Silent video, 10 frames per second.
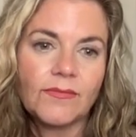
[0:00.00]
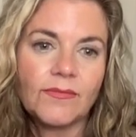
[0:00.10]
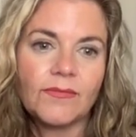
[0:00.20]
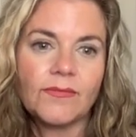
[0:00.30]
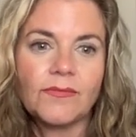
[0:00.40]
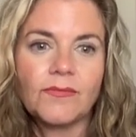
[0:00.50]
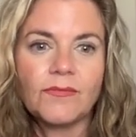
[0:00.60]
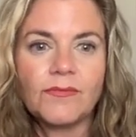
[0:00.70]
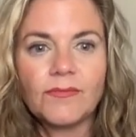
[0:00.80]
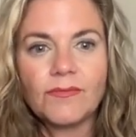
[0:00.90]

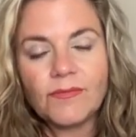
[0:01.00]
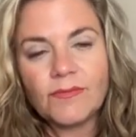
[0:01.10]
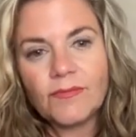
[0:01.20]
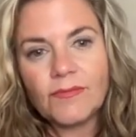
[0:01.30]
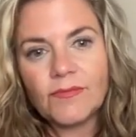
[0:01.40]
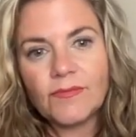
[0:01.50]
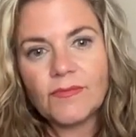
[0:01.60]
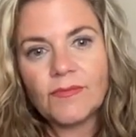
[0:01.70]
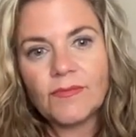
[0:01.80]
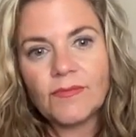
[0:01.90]

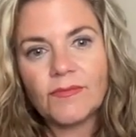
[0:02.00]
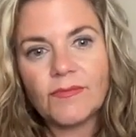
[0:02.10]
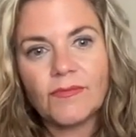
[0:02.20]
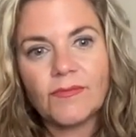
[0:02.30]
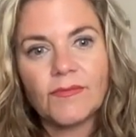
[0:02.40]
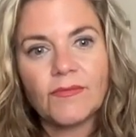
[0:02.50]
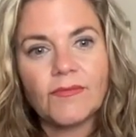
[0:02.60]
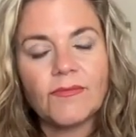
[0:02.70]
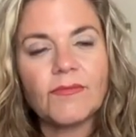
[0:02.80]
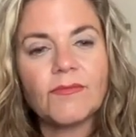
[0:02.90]

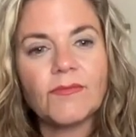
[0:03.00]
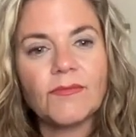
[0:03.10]
[no speech]